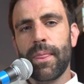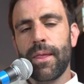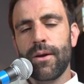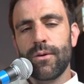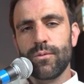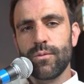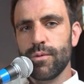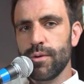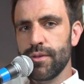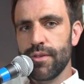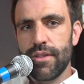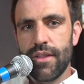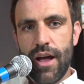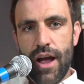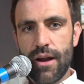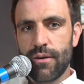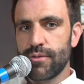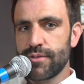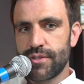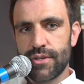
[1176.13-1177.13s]
will
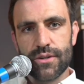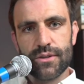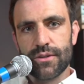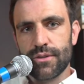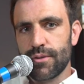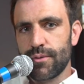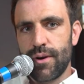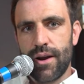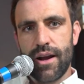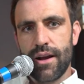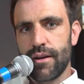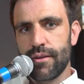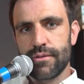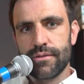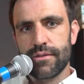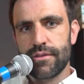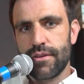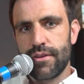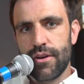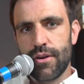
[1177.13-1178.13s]
not circle
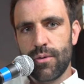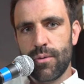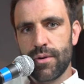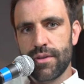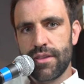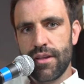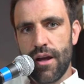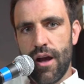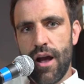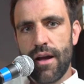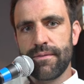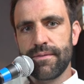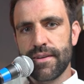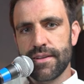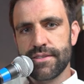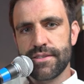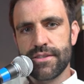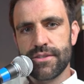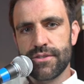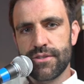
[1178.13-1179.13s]
around, what the
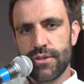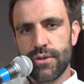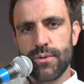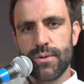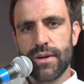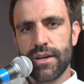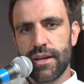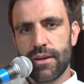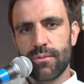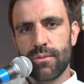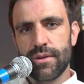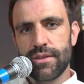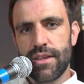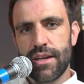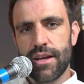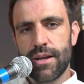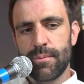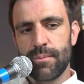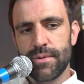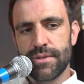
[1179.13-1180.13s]
offense is doing and what
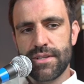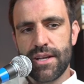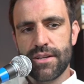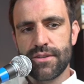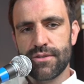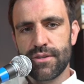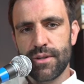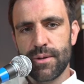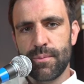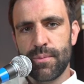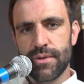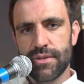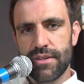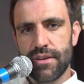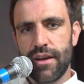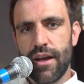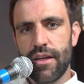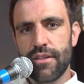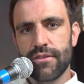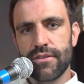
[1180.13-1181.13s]
they could potentially put
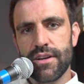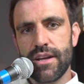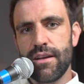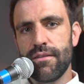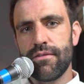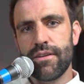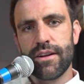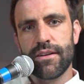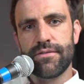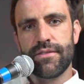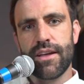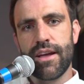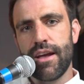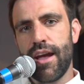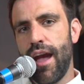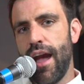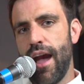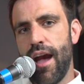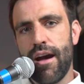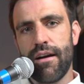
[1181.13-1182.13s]
together, even if
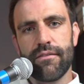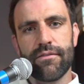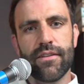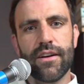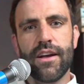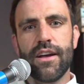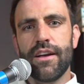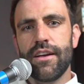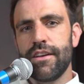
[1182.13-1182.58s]
they have,